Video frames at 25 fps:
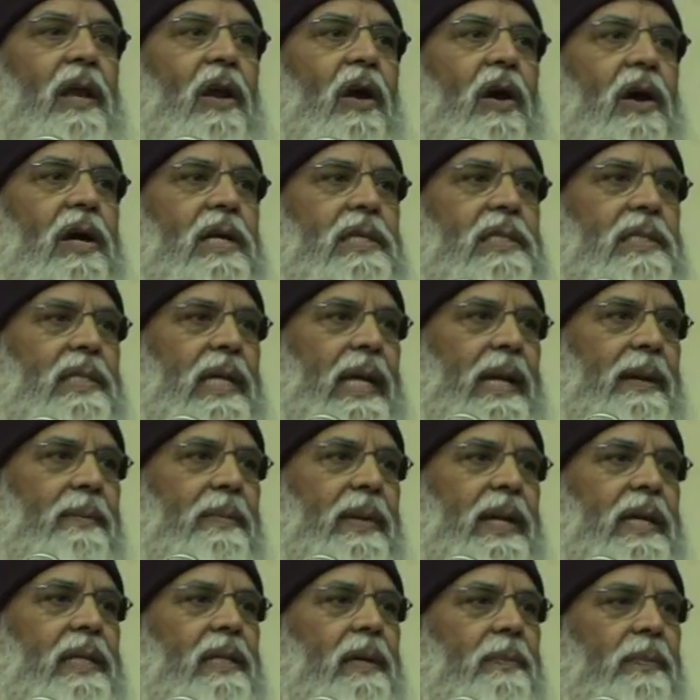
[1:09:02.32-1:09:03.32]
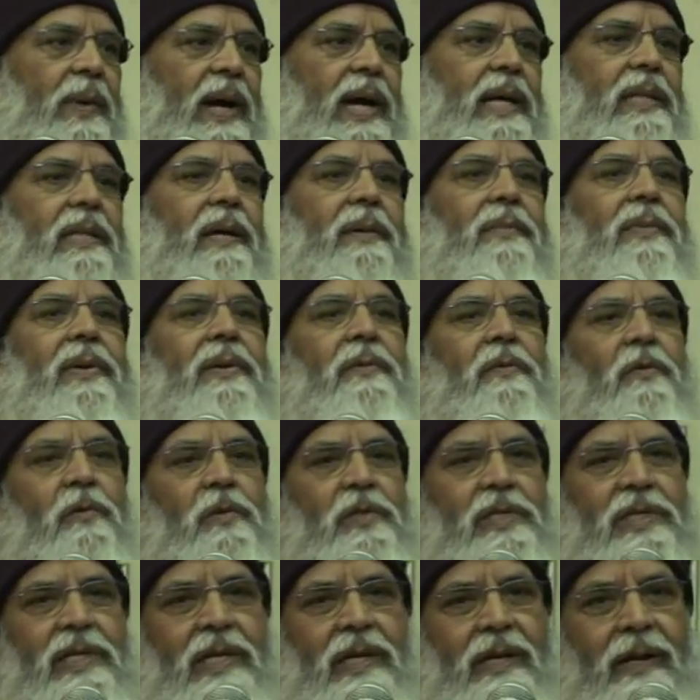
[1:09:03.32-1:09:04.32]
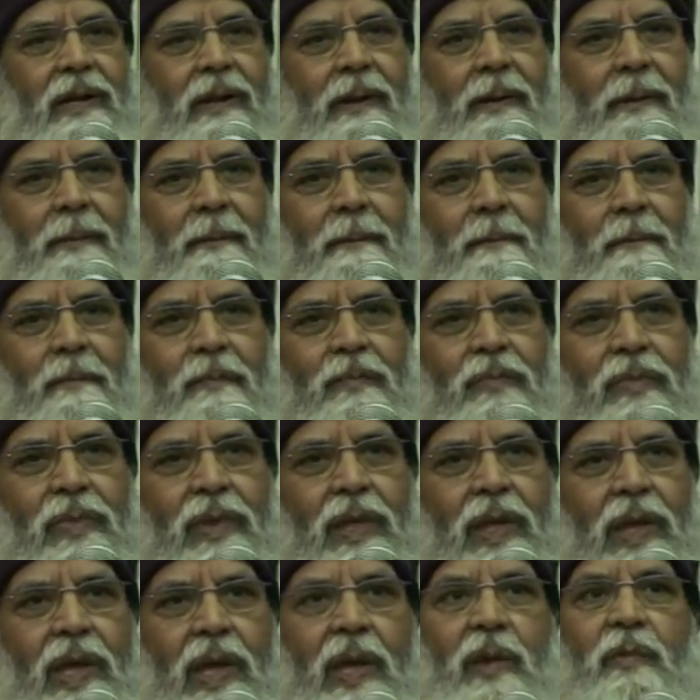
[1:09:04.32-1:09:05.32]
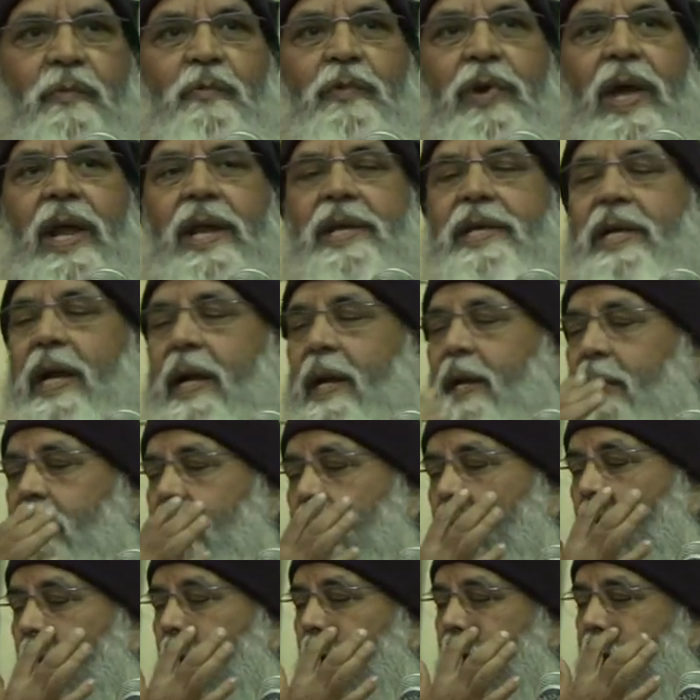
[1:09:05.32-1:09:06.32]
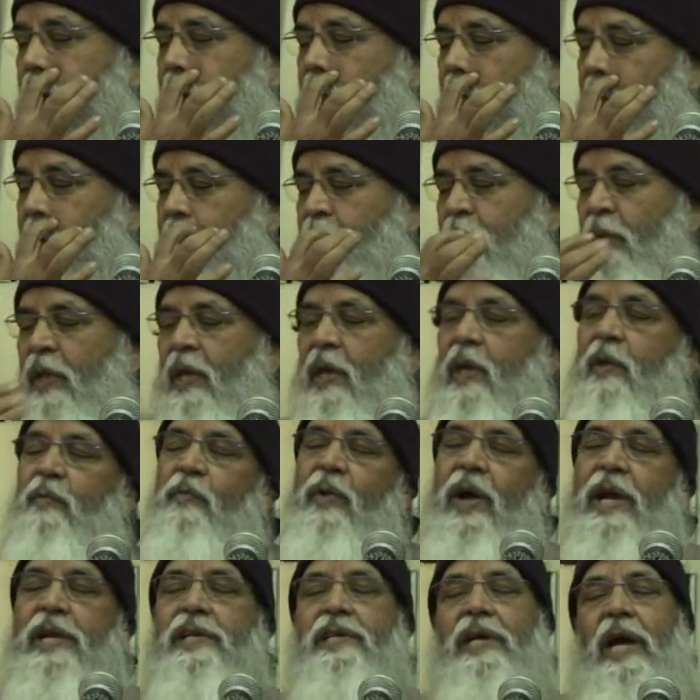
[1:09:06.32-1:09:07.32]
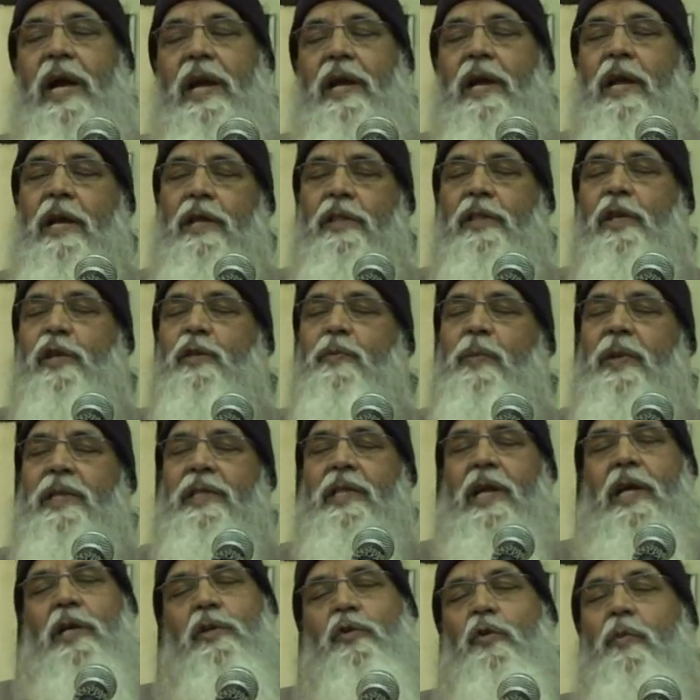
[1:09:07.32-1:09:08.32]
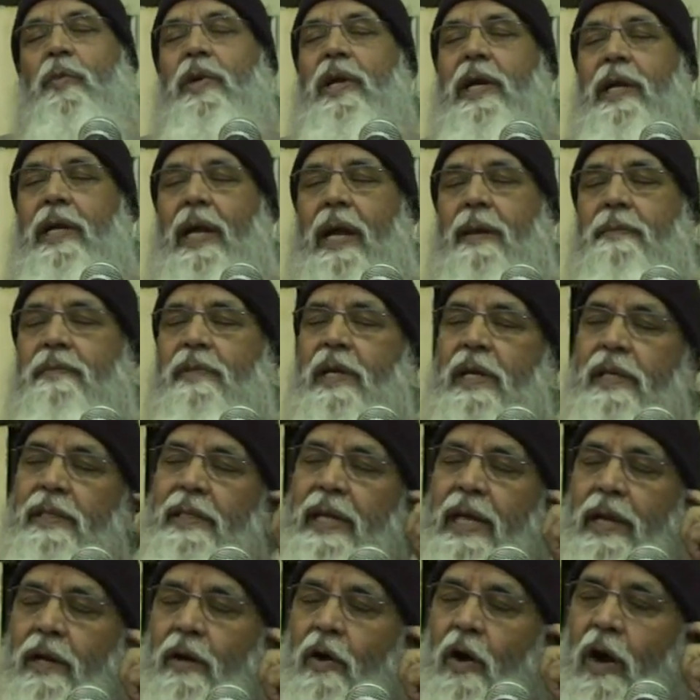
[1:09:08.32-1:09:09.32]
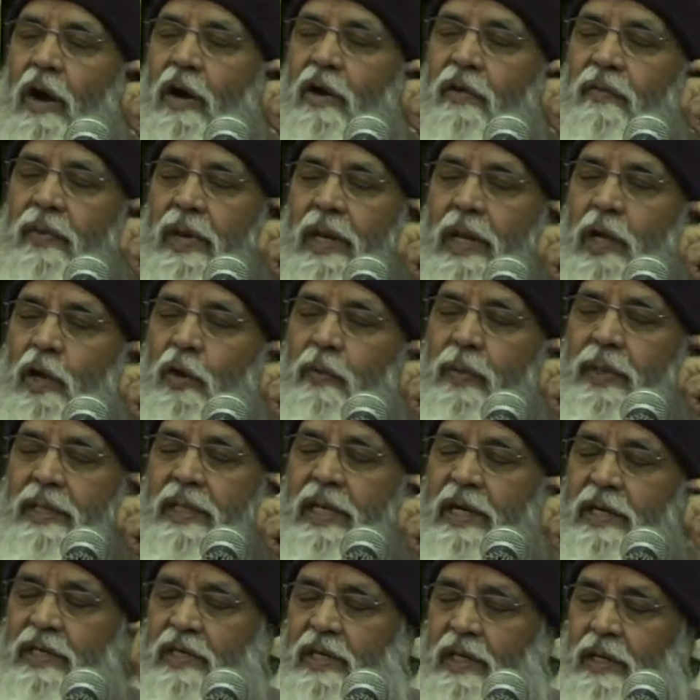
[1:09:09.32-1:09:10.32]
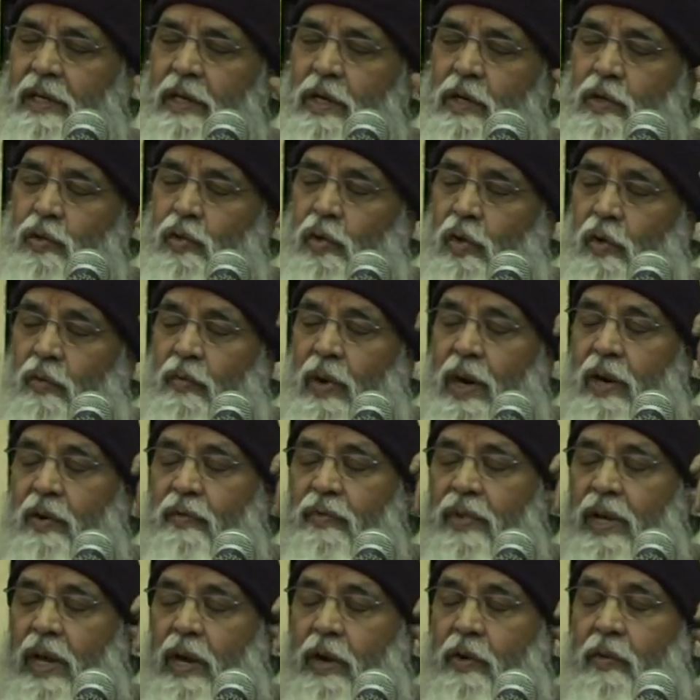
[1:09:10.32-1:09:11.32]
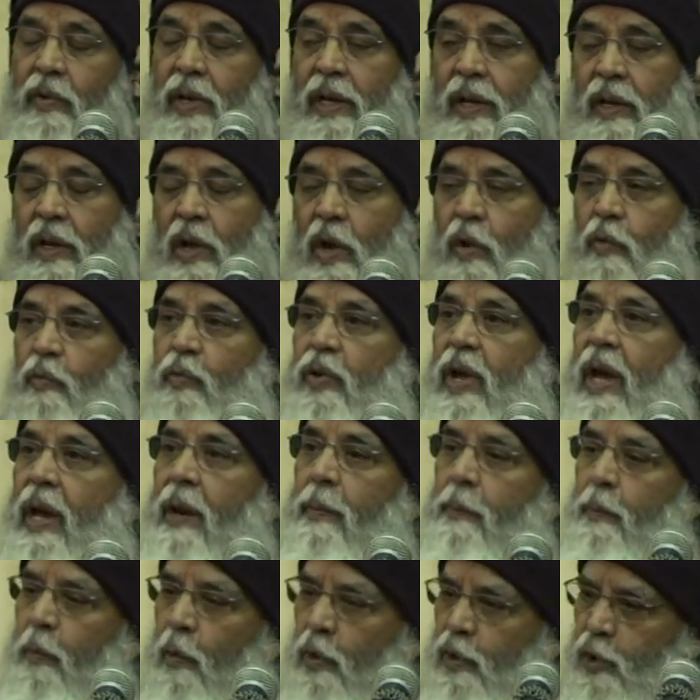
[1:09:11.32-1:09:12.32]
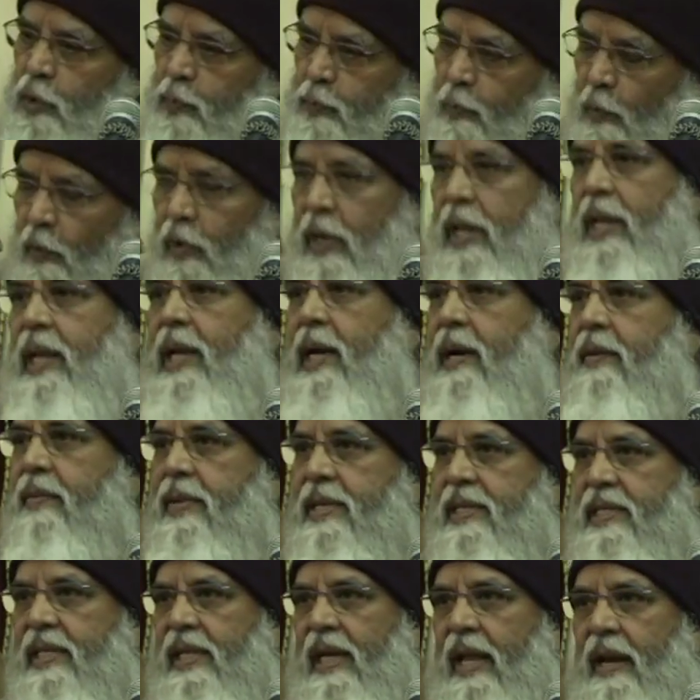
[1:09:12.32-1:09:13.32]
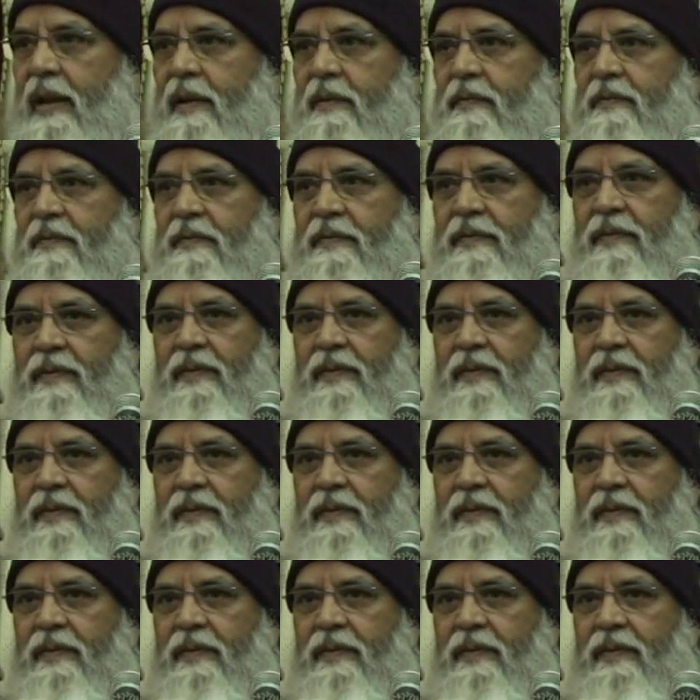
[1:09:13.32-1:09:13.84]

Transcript: the Lord's name in the path of devotion, if we are chanting the Lord's name, if I chant this mantra so many times, then God will give me darshan. So, what we are doing, we are postponing ourselves.